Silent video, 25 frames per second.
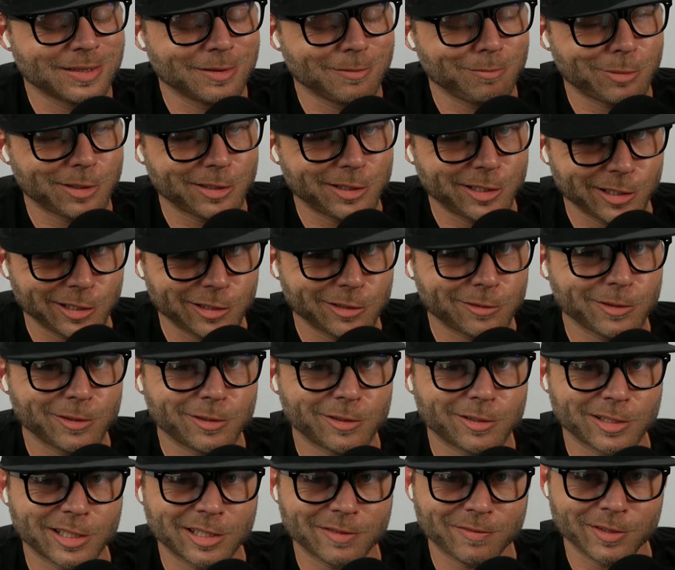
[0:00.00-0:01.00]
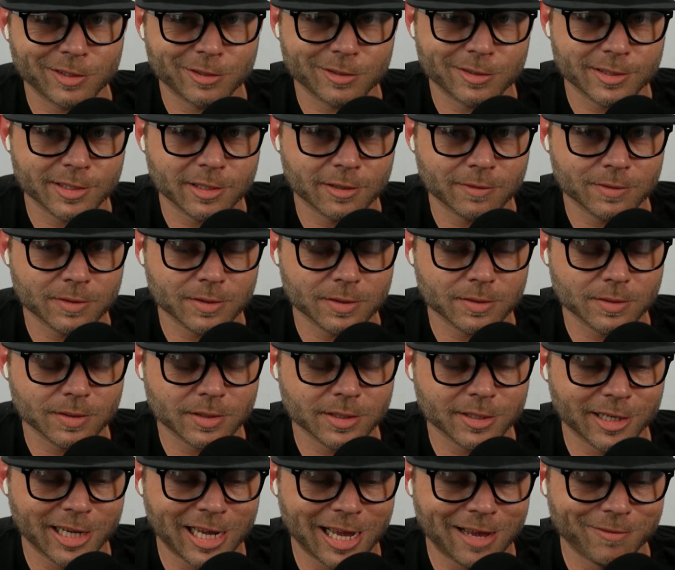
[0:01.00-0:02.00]
potential you're giving yourself
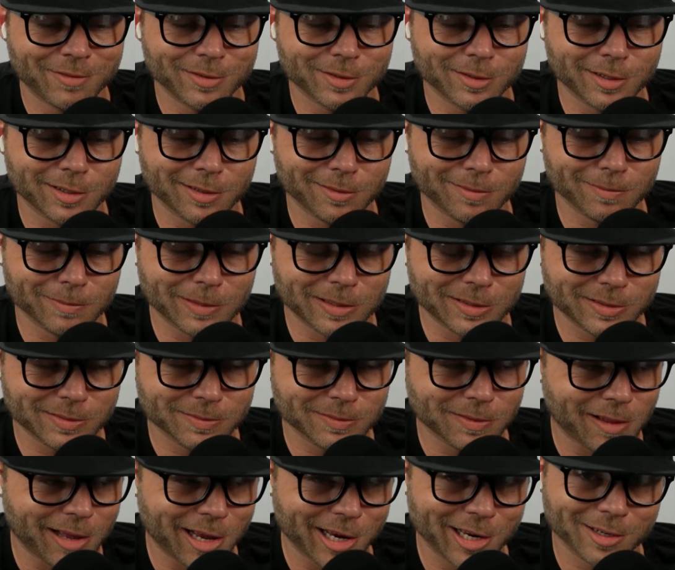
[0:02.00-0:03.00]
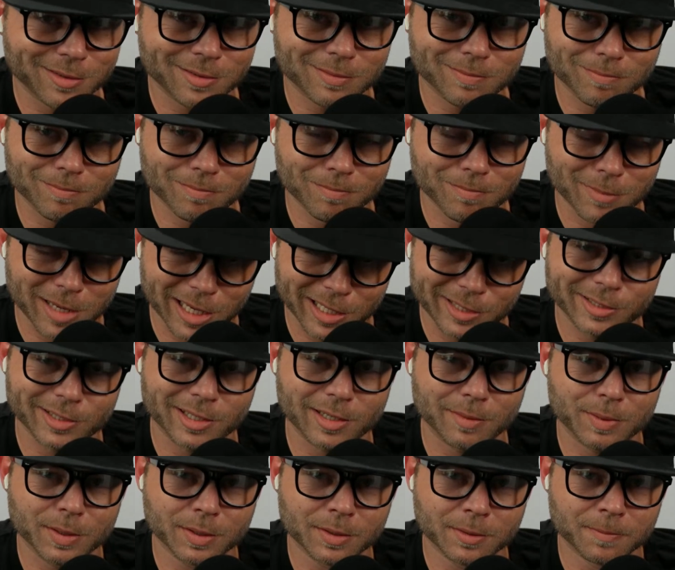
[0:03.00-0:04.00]
to have a slight mess
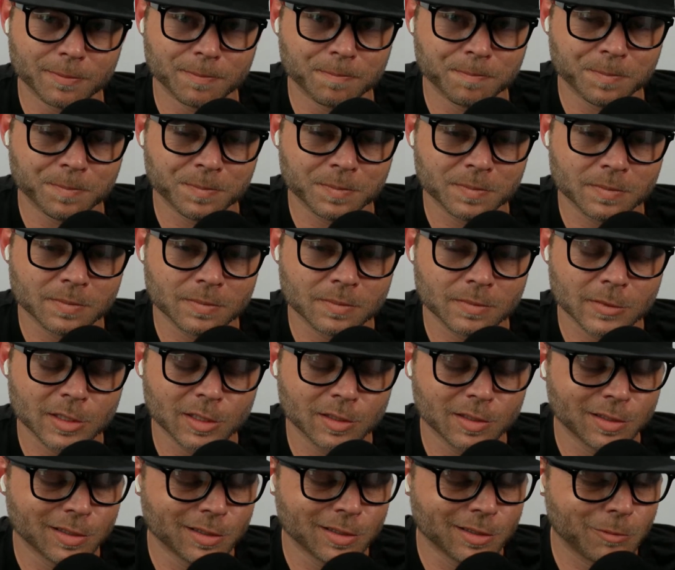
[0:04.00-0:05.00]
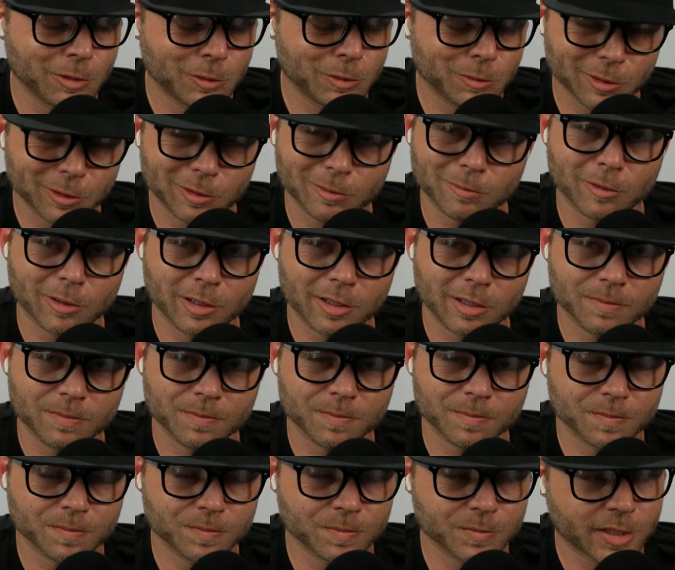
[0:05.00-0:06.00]
up, which we don't want.
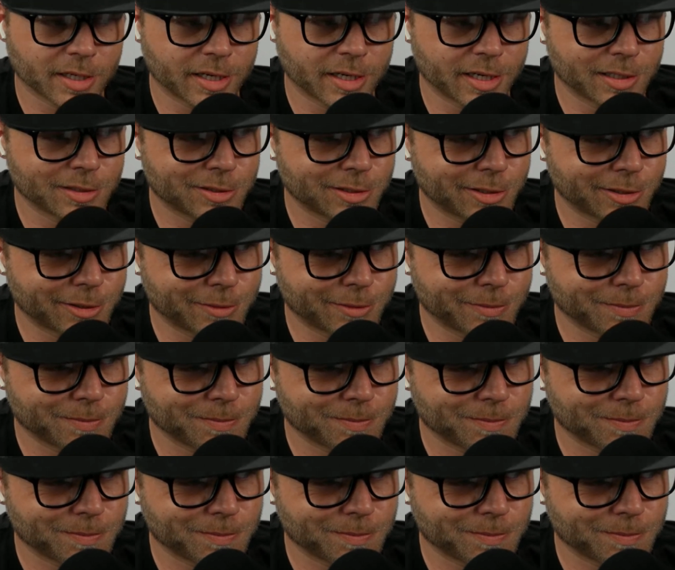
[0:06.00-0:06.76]
Okay? So